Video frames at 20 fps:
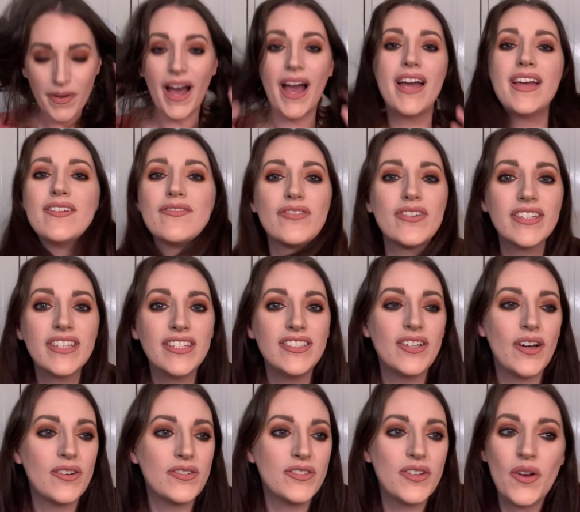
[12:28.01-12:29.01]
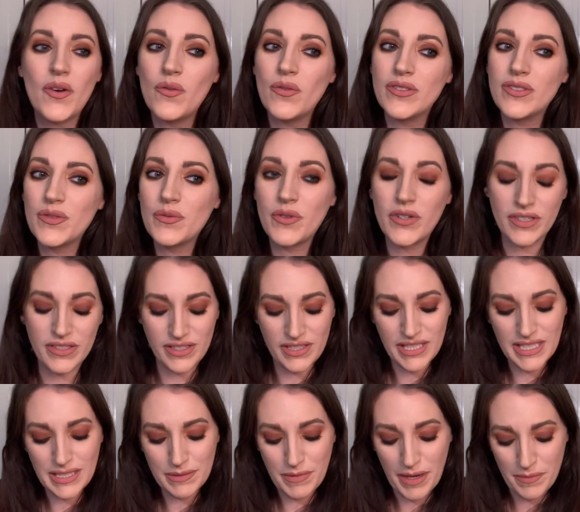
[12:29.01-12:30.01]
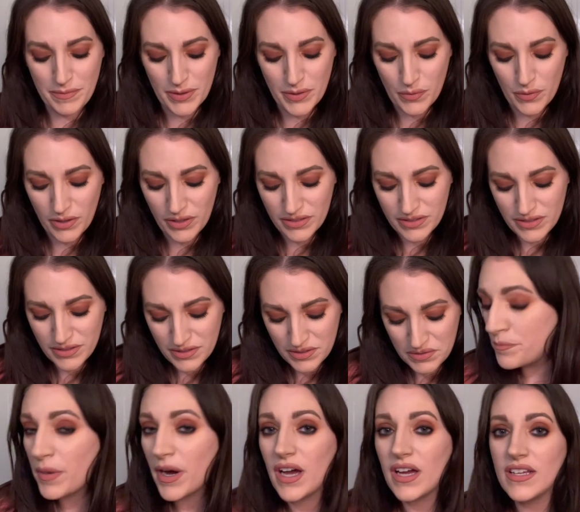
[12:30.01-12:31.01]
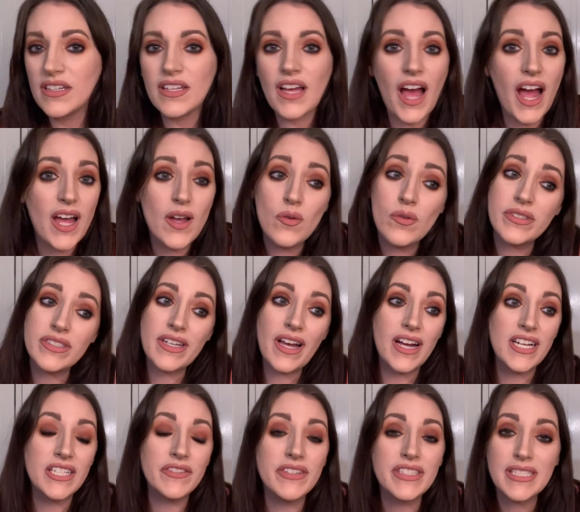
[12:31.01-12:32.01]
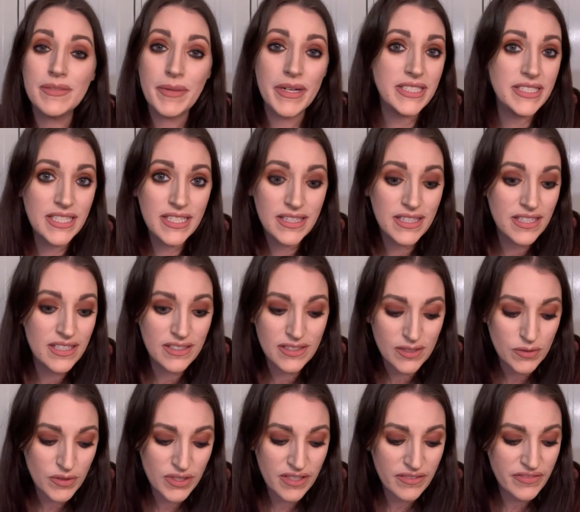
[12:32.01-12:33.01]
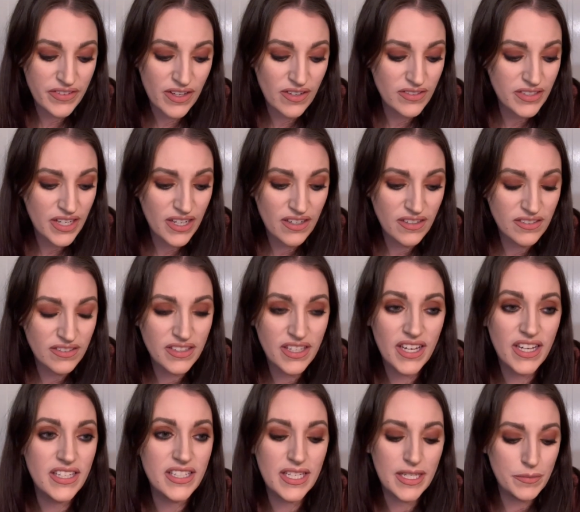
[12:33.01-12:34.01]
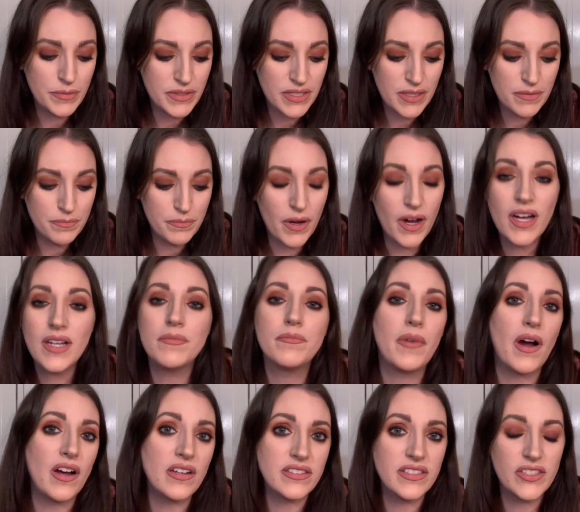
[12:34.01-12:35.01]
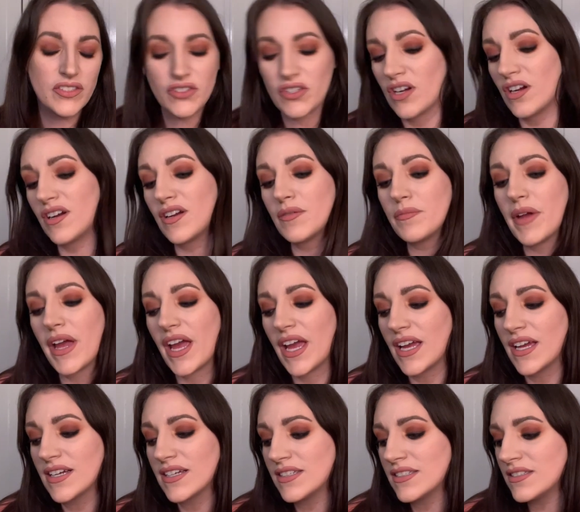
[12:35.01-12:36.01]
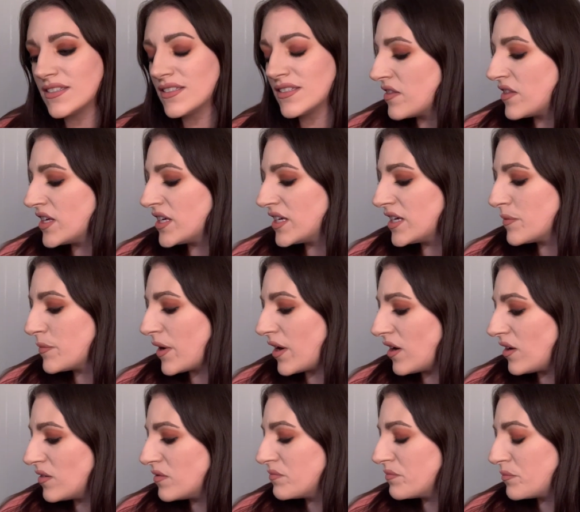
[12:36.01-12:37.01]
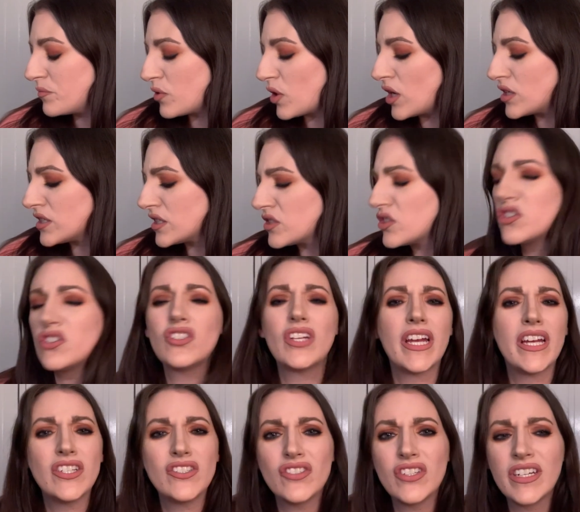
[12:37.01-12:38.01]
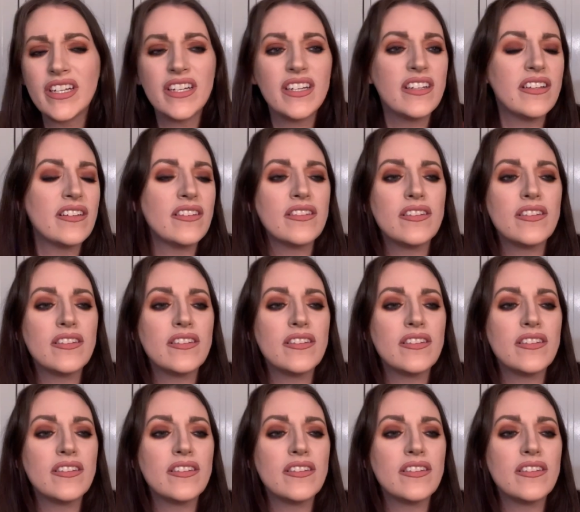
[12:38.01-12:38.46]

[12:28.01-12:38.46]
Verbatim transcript: I really don't know what's worse. This might be worse. But I was kind of expecting this when I found out that Ipsy bought BoxyCharm, and thinking about products changing,